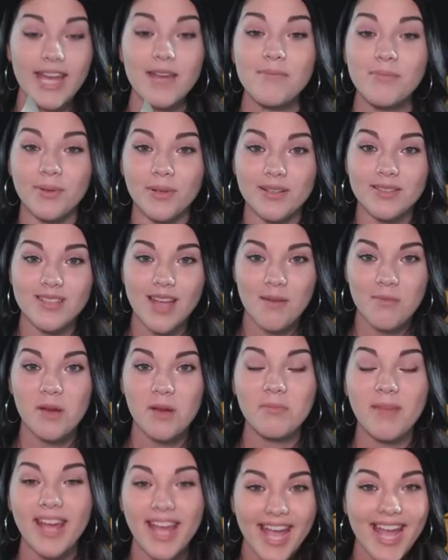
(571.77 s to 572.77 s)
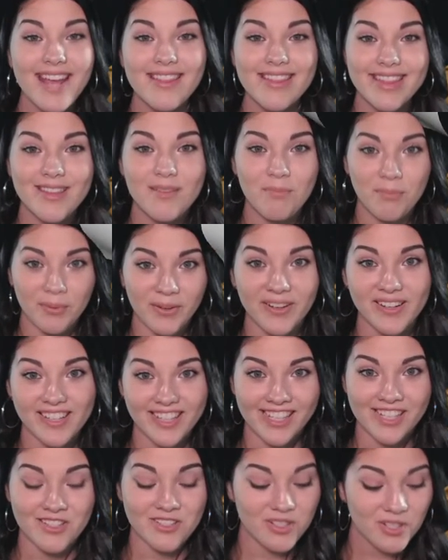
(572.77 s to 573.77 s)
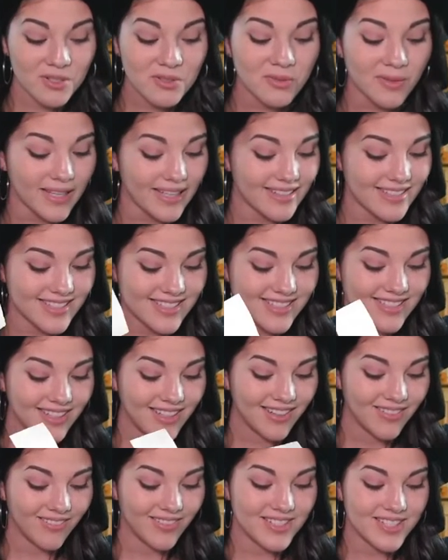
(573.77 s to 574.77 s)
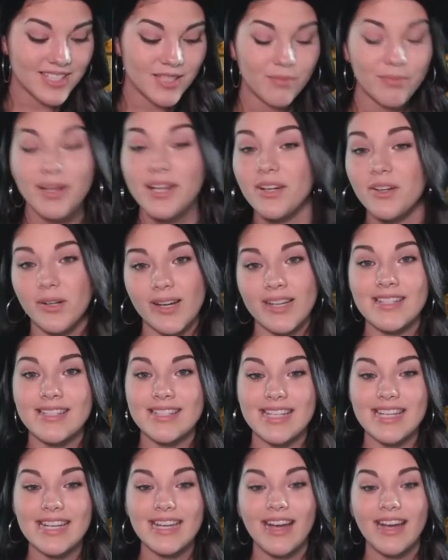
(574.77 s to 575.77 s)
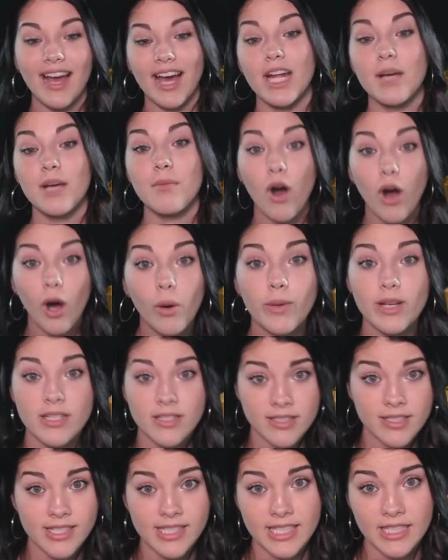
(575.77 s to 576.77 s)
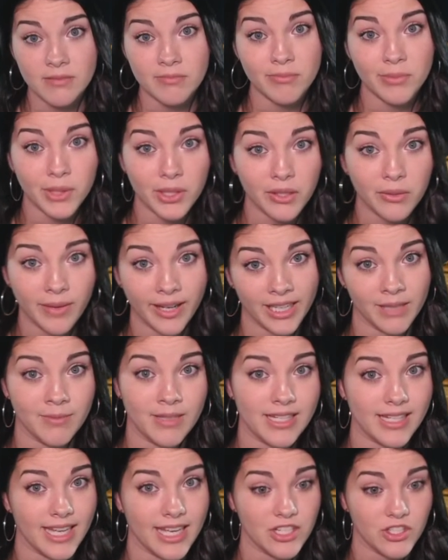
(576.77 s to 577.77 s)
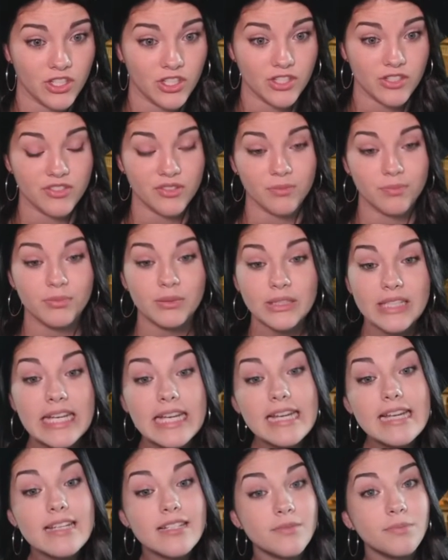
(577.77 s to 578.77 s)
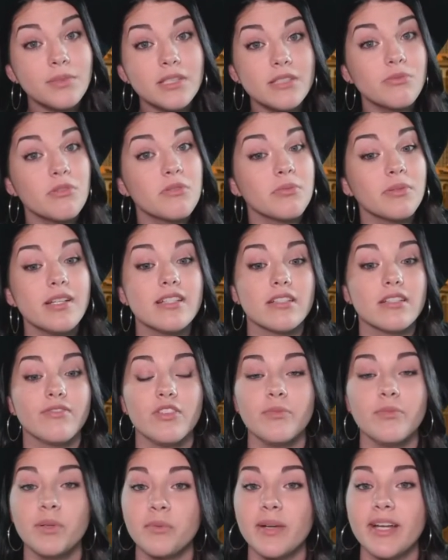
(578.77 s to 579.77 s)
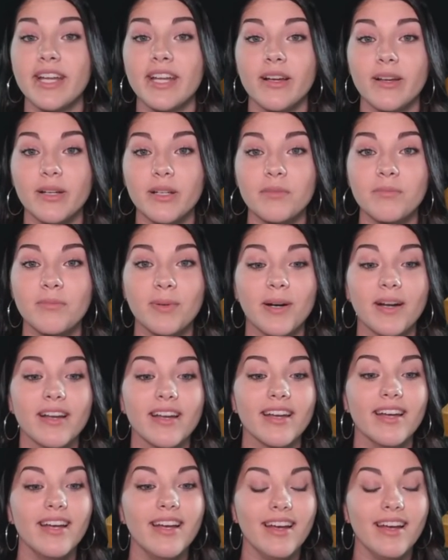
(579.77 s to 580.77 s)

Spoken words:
books. I'm on my 8th book in 2 weeks, which is a bit crazy, and I'm always taking book recommendations, so please, please, please, please, if you've been reading a good book,